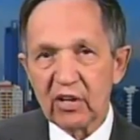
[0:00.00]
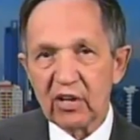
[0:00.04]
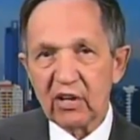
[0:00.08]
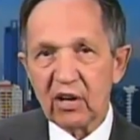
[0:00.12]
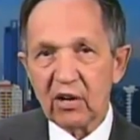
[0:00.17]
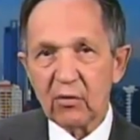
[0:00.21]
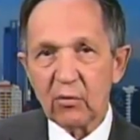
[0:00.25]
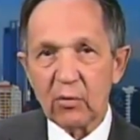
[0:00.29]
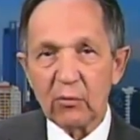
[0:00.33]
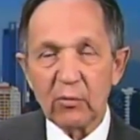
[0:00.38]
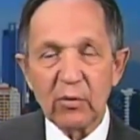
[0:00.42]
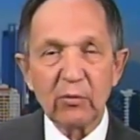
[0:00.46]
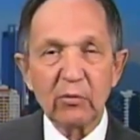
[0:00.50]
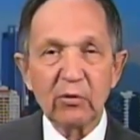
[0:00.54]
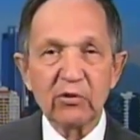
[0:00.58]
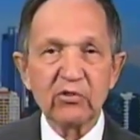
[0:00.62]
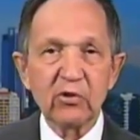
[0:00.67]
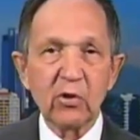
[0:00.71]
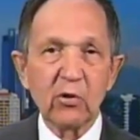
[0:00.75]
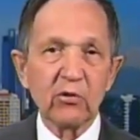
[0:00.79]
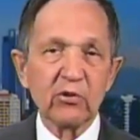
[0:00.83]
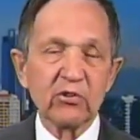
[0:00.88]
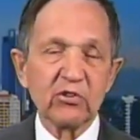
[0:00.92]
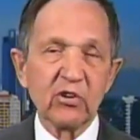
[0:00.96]
When we were
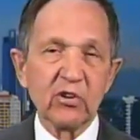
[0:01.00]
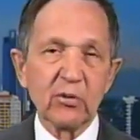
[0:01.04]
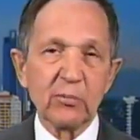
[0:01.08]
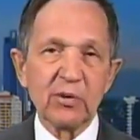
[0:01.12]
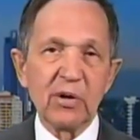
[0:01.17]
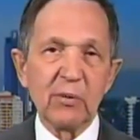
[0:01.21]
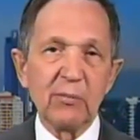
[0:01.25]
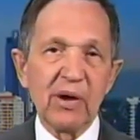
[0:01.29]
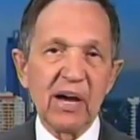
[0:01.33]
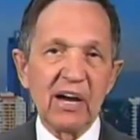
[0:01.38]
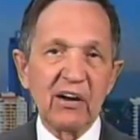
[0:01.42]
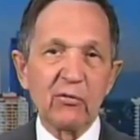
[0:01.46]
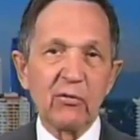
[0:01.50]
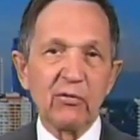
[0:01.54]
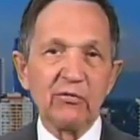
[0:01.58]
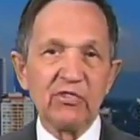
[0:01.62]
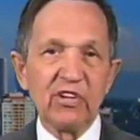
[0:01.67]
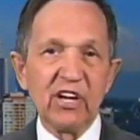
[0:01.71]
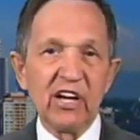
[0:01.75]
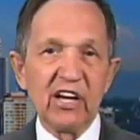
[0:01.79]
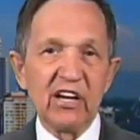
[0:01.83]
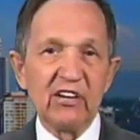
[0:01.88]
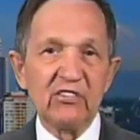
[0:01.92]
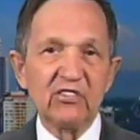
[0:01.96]
told it was going to be a matter of
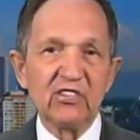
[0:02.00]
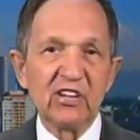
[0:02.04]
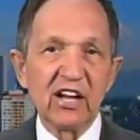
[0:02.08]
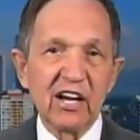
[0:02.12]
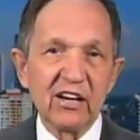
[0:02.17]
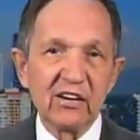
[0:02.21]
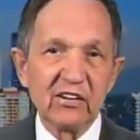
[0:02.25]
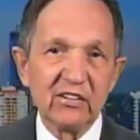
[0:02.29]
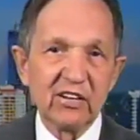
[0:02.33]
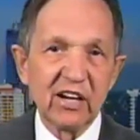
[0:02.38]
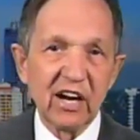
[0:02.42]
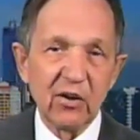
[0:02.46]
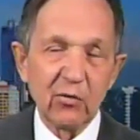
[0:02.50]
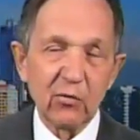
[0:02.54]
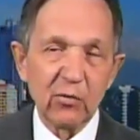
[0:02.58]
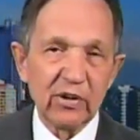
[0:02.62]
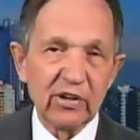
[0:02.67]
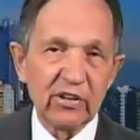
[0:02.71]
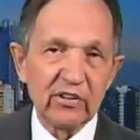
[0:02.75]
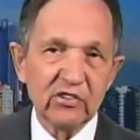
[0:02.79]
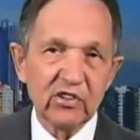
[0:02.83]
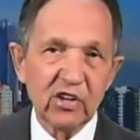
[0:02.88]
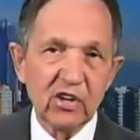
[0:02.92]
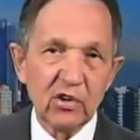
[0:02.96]
days, not
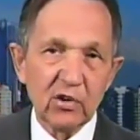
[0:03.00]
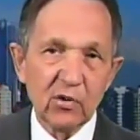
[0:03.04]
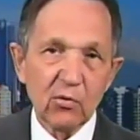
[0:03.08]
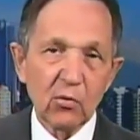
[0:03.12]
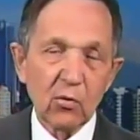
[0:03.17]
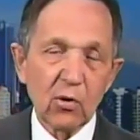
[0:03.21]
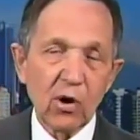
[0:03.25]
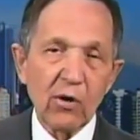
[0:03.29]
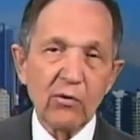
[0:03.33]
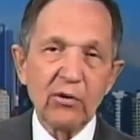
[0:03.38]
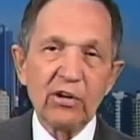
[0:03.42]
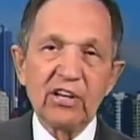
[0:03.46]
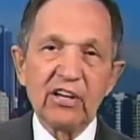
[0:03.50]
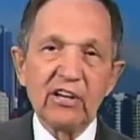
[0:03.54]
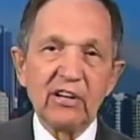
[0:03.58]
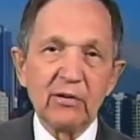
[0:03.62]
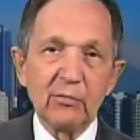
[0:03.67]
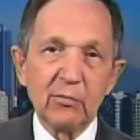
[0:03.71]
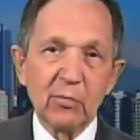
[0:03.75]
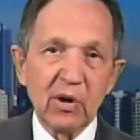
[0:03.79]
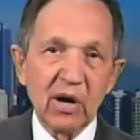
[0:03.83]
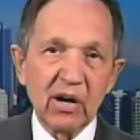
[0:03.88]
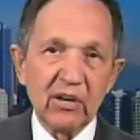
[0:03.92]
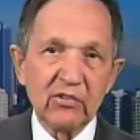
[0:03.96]
weeks, we're already in it
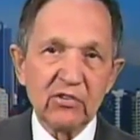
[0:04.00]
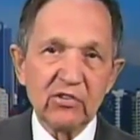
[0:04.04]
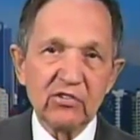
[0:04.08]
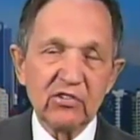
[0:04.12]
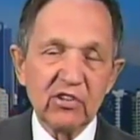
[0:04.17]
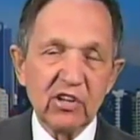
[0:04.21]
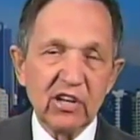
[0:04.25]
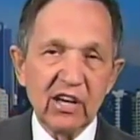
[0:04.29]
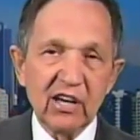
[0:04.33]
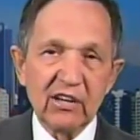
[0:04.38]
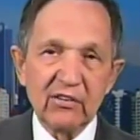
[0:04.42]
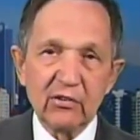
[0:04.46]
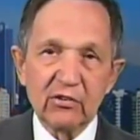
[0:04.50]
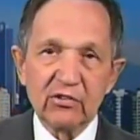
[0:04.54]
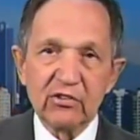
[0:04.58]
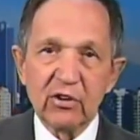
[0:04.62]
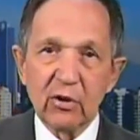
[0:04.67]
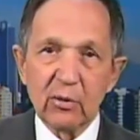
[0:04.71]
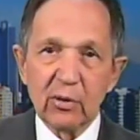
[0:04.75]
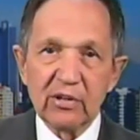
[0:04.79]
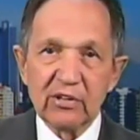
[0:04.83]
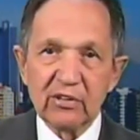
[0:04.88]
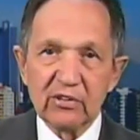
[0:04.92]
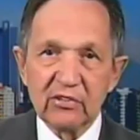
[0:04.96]
months, and there's
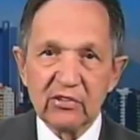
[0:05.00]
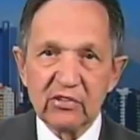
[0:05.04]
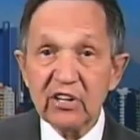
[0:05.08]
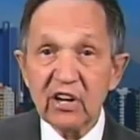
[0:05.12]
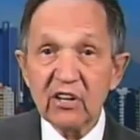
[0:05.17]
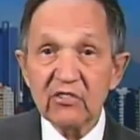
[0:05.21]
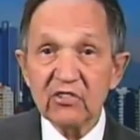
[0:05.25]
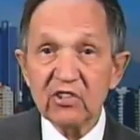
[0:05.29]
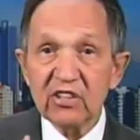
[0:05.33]
no end in sight.